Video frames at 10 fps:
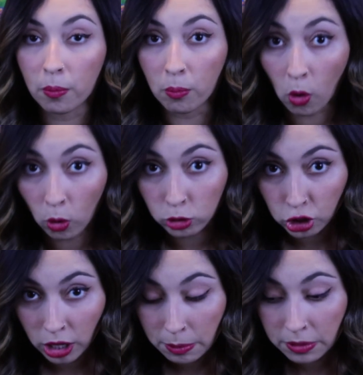mold
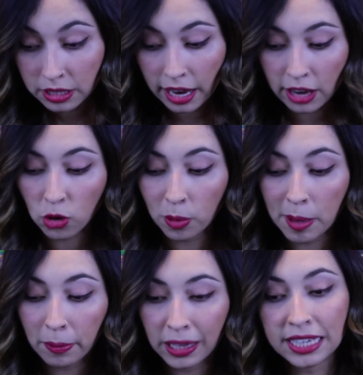chips and you'll be
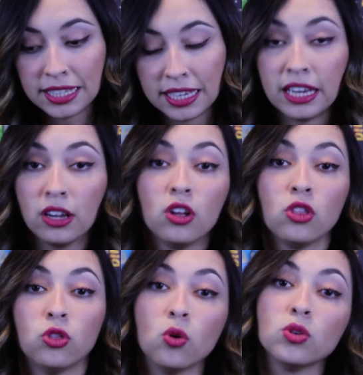placing
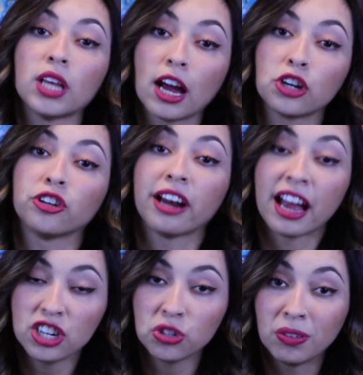those extra
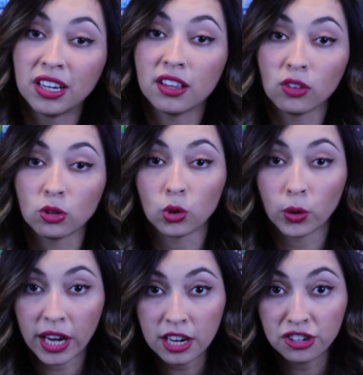henchmen in those
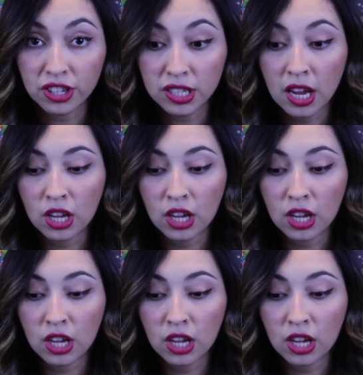locations